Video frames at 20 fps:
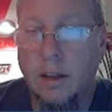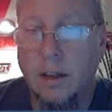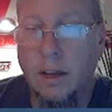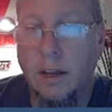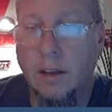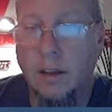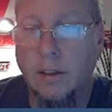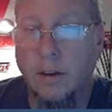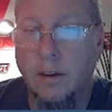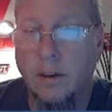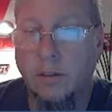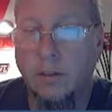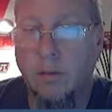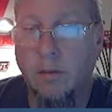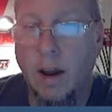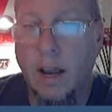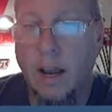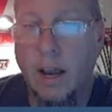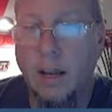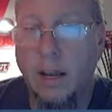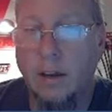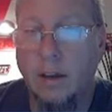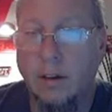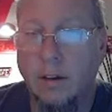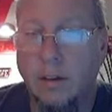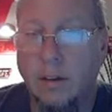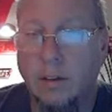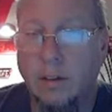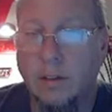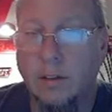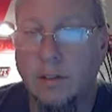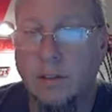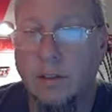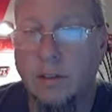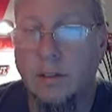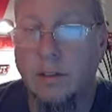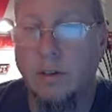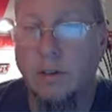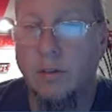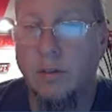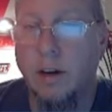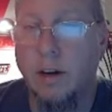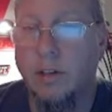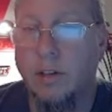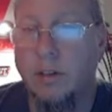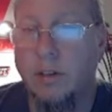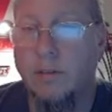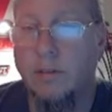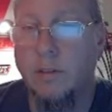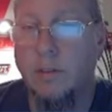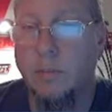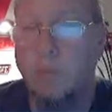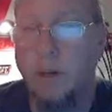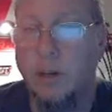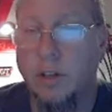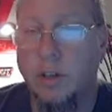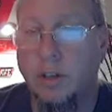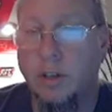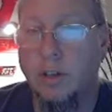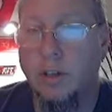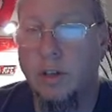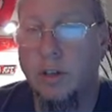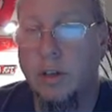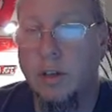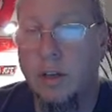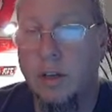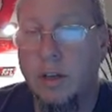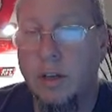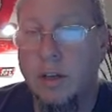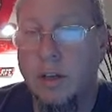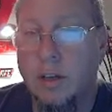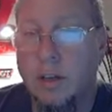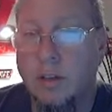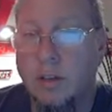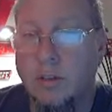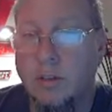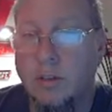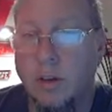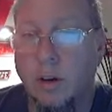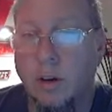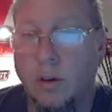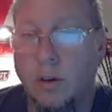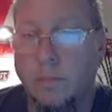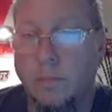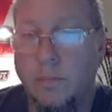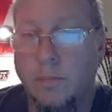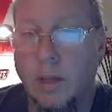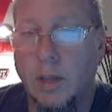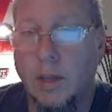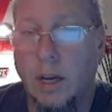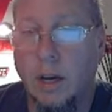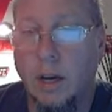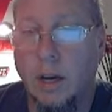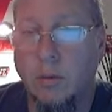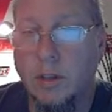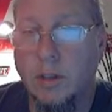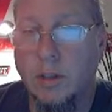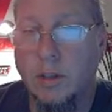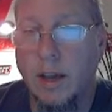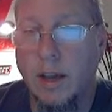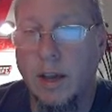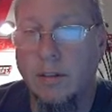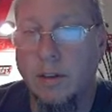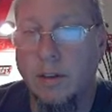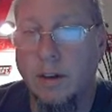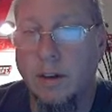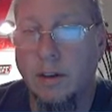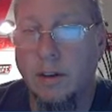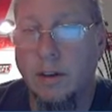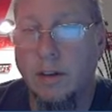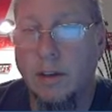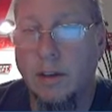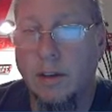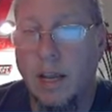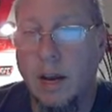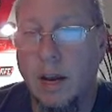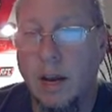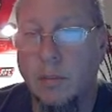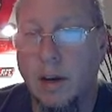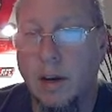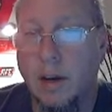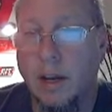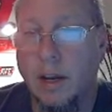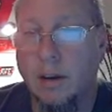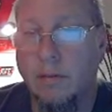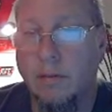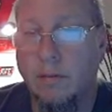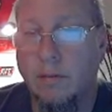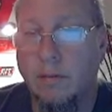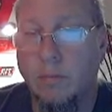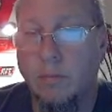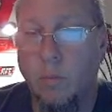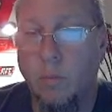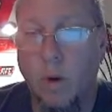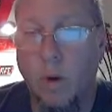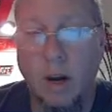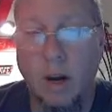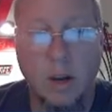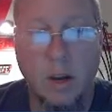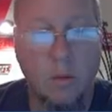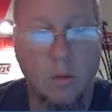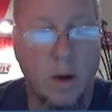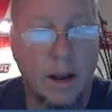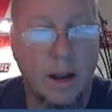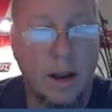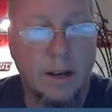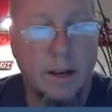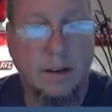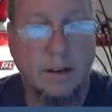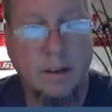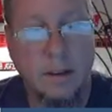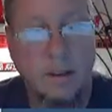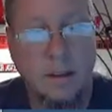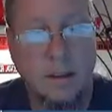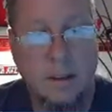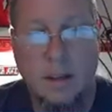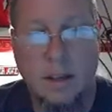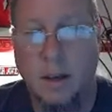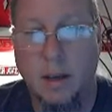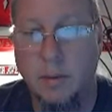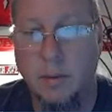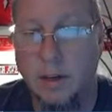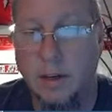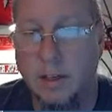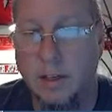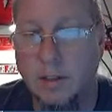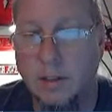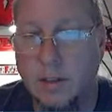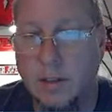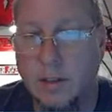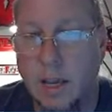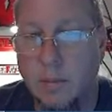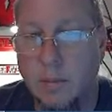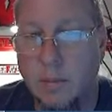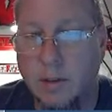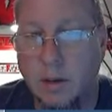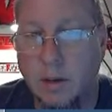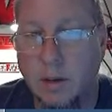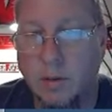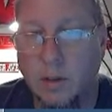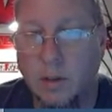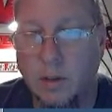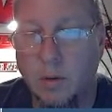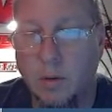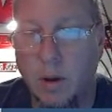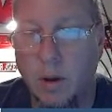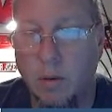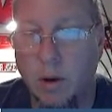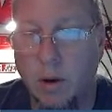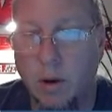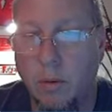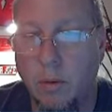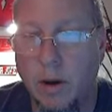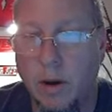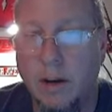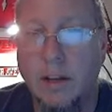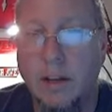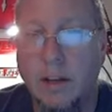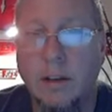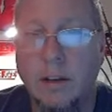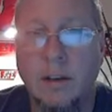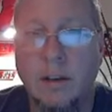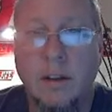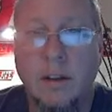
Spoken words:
and then drag, and this is the direction of the picture. So once you have the camera kind of where you want it, I'm going to hit escape because that wasn't quite where I wanted it.